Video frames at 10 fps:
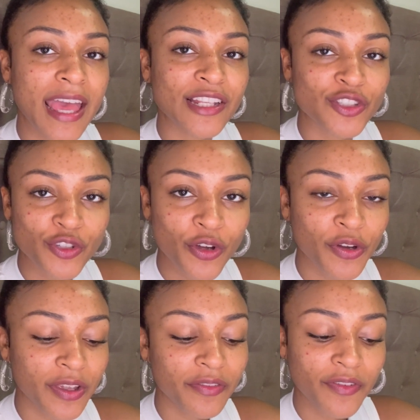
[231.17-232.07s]

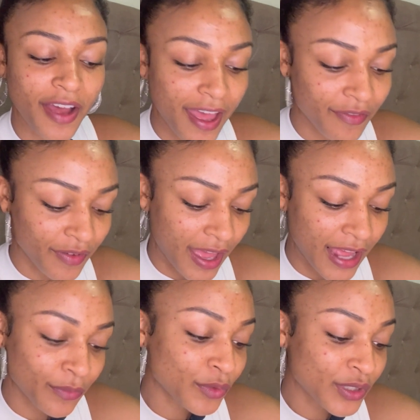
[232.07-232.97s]
enduring forever,
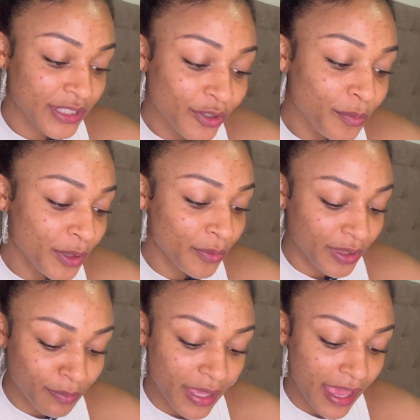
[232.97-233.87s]
and will still be
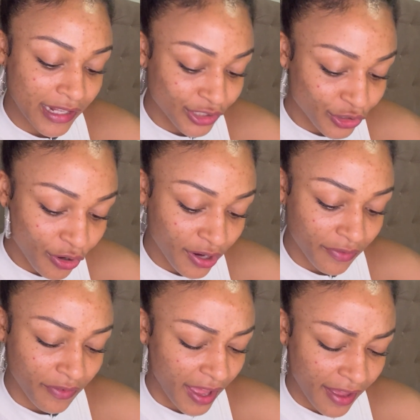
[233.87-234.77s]
with me, enduring
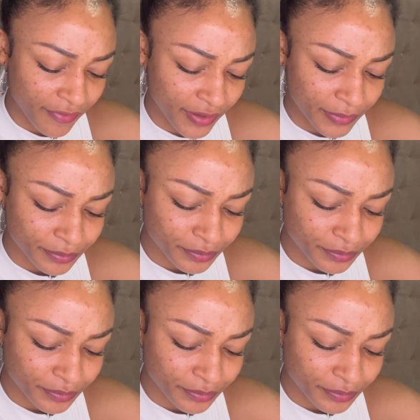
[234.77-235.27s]
forever.